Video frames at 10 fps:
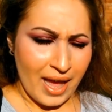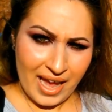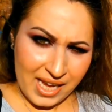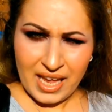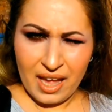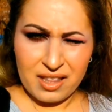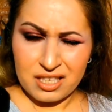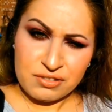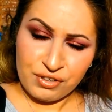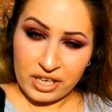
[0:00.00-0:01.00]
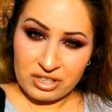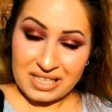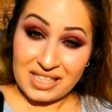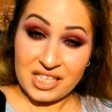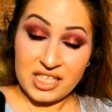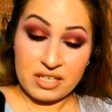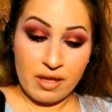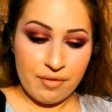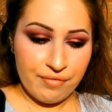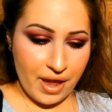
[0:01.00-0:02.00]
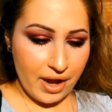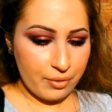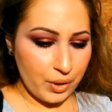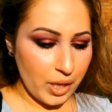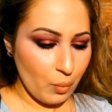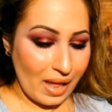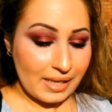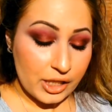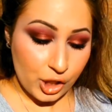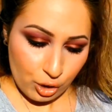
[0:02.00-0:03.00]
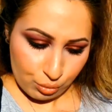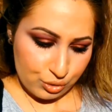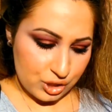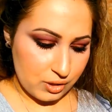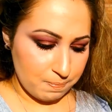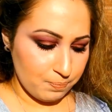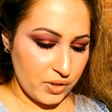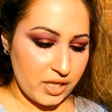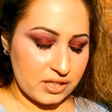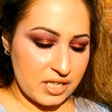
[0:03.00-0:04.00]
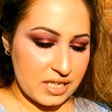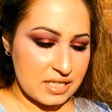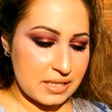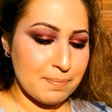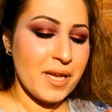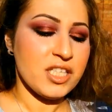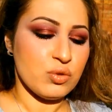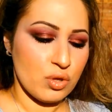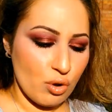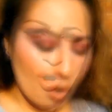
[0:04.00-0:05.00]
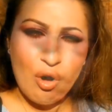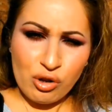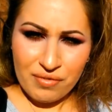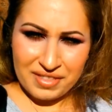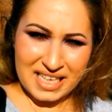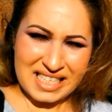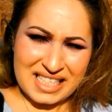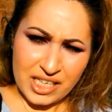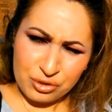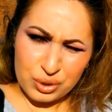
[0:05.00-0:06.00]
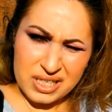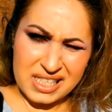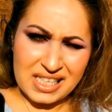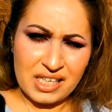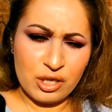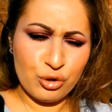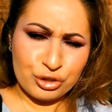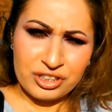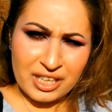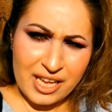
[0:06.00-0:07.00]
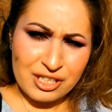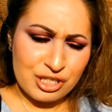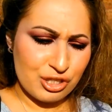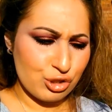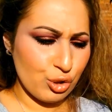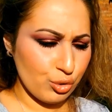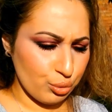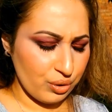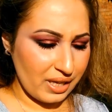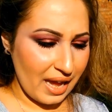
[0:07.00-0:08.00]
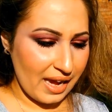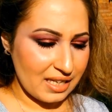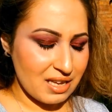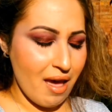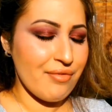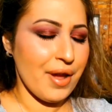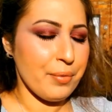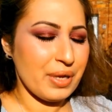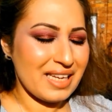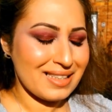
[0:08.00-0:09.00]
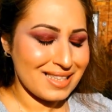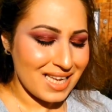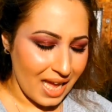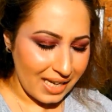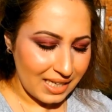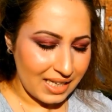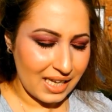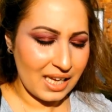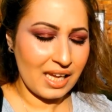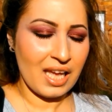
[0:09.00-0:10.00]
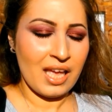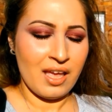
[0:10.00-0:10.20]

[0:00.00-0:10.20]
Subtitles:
here in this fragrance, it is very well used. It is mixed with all of this citrusy goodness to create a very tangy,